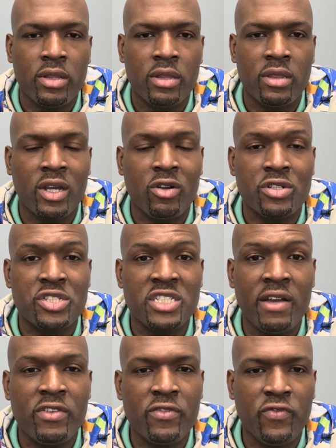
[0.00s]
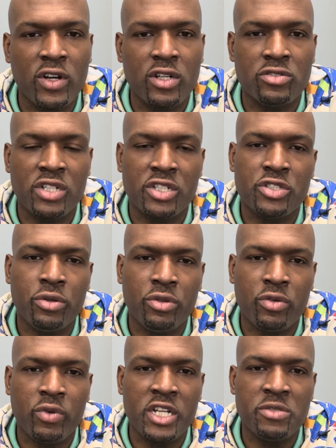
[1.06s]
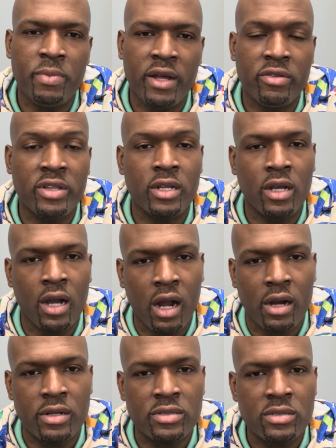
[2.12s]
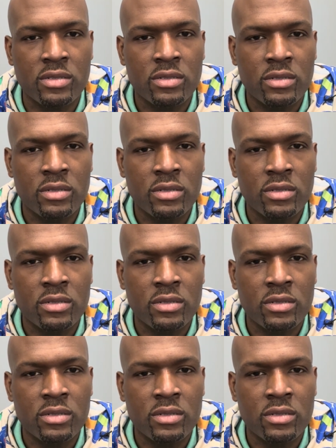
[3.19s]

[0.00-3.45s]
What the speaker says: There are 7-footers that shoot threes better than guards.